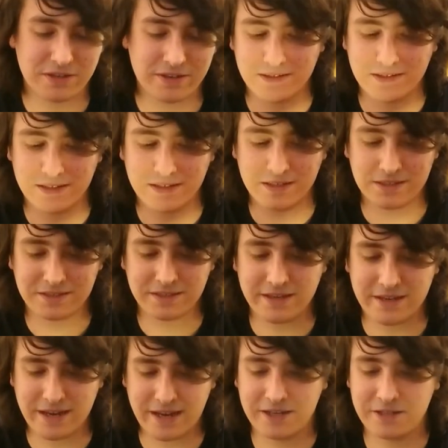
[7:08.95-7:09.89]
Like I
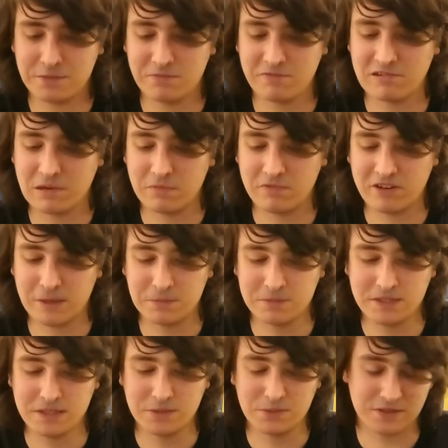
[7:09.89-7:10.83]
say, Adam from Fab
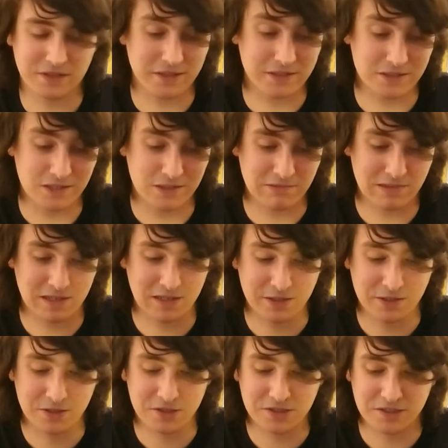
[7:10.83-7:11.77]
Deer was actually really
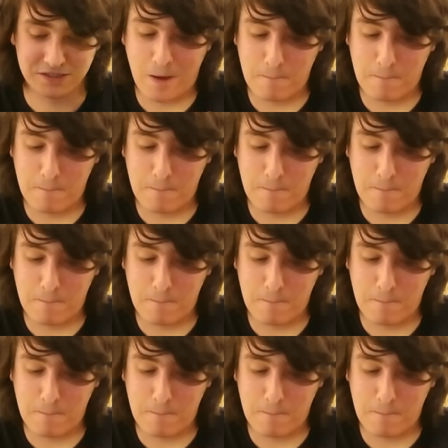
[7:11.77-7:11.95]
good.